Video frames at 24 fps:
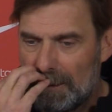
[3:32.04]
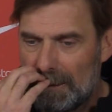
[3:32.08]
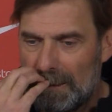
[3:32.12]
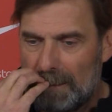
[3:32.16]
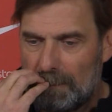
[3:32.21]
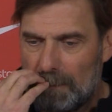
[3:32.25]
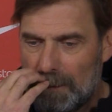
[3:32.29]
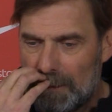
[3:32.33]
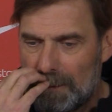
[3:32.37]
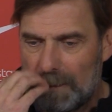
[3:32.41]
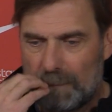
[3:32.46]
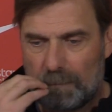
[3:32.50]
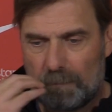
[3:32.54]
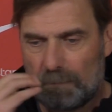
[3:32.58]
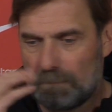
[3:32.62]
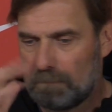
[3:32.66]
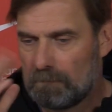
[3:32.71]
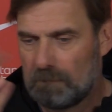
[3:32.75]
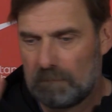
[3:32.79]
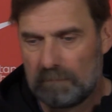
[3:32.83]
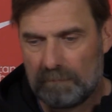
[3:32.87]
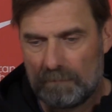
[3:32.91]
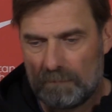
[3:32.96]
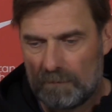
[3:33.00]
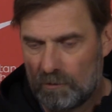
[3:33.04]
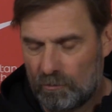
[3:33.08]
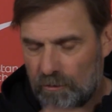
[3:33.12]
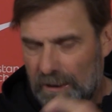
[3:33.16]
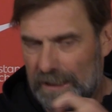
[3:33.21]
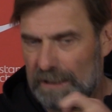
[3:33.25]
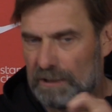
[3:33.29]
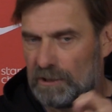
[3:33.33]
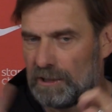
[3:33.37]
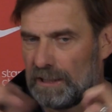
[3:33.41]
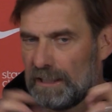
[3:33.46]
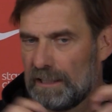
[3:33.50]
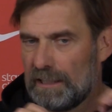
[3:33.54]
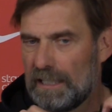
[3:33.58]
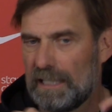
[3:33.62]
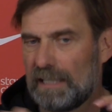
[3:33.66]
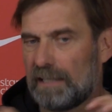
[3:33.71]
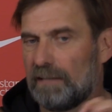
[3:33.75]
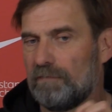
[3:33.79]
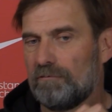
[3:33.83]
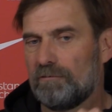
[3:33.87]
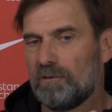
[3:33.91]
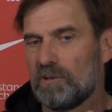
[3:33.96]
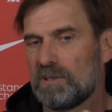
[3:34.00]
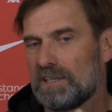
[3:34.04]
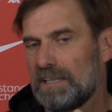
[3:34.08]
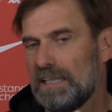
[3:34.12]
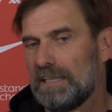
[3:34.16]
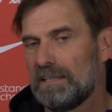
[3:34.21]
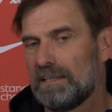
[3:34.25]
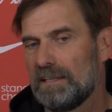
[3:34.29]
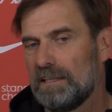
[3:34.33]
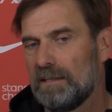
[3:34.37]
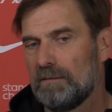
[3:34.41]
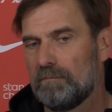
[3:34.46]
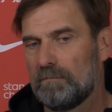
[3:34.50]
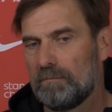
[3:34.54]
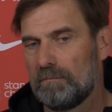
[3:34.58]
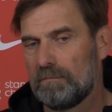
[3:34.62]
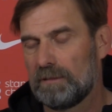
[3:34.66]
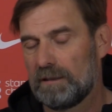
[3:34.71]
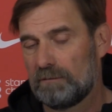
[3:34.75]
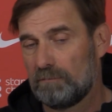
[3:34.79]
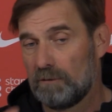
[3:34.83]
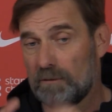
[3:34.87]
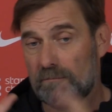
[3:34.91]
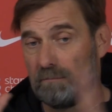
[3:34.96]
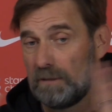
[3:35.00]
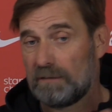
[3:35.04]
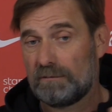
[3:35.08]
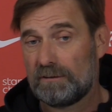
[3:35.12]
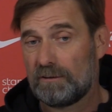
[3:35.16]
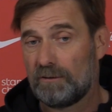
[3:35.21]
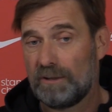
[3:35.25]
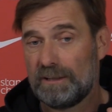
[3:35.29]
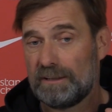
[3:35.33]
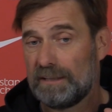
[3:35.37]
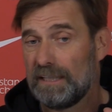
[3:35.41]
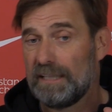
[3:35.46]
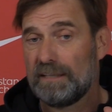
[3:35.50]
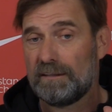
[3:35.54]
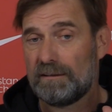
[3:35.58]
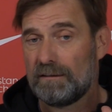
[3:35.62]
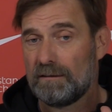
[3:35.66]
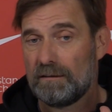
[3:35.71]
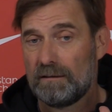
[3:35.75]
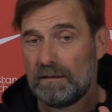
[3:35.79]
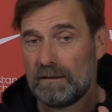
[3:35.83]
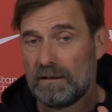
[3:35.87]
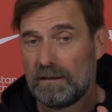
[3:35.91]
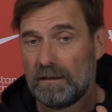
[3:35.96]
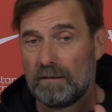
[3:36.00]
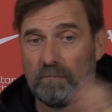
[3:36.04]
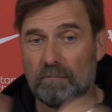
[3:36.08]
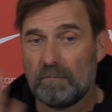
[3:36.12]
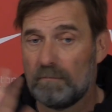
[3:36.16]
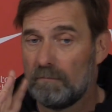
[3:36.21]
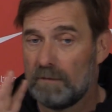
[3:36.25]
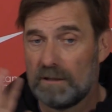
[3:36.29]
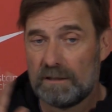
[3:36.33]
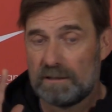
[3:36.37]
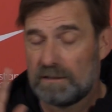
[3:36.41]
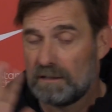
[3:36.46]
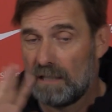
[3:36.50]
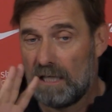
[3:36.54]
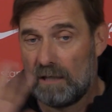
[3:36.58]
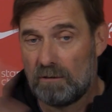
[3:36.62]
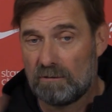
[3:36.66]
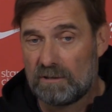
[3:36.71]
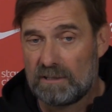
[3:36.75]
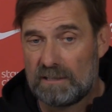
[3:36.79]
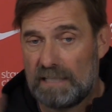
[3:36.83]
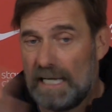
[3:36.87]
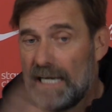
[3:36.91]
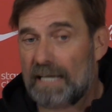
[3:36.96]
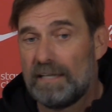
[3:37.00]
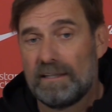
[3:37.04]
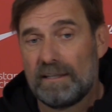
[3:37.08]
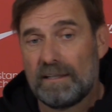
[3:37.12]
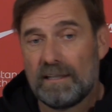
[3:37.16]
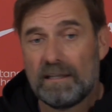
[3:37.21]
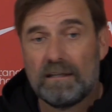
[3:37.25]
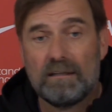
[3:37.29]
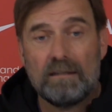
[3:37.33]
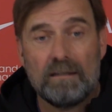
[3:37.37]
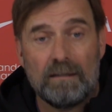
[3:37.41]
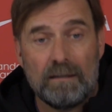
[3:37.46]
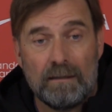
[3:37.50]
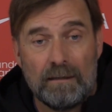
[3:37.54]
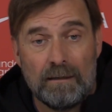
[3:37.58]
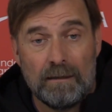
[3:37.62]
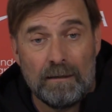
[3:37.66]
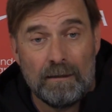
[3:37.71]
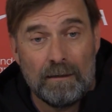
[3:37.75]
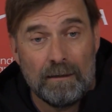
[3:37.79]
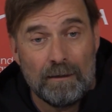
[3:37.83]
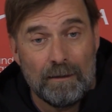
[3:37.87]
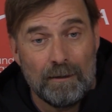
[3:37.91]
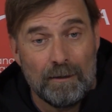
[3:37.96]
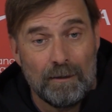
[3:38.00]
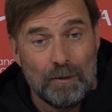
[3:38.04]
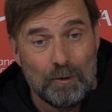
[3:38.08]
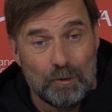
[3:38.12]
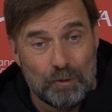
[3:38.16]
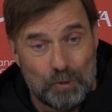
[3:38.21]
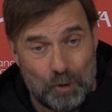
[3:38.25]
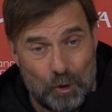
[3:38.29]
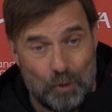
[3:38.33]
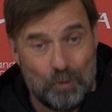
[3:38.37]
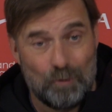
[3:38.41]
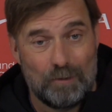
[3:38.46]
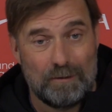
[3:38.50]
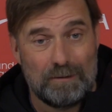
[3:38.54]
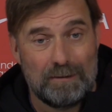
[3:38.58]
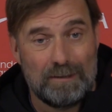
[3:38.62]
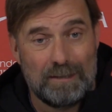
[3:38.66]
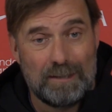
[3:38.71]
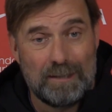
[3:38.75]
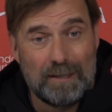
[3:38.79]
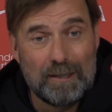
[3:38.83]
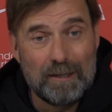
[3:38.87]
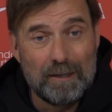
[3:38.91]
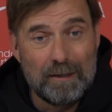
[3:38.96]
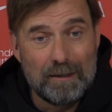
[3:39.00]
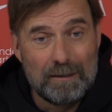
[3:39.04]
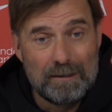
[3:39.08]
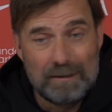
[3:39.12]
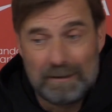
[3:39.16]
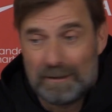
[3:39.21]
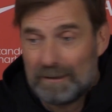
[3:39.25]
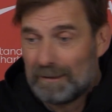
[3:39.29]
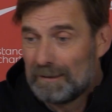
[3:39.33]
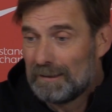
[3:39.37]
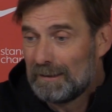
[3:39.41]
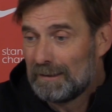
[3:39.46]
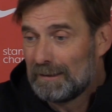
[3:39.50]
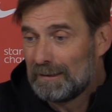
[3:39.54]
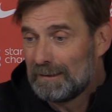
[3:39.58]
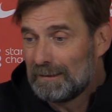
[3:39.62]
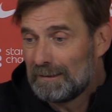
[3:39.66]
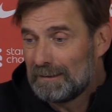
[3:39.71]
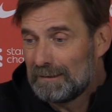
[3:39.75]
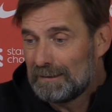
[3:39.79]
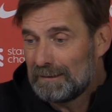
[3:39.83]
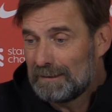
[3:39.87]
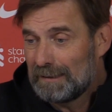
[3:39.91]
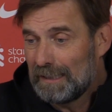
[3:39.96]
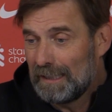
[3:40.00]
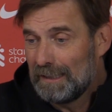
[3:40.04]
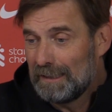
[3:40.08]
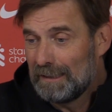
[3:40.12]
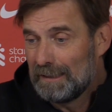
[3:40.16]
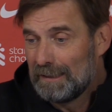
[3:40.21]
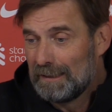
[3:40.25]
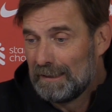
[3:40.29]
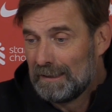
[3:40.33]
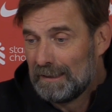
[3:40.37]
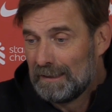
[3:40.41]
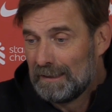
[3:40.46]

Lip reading: was strange and unlucky for City, but what Madrid did is outstanding. So they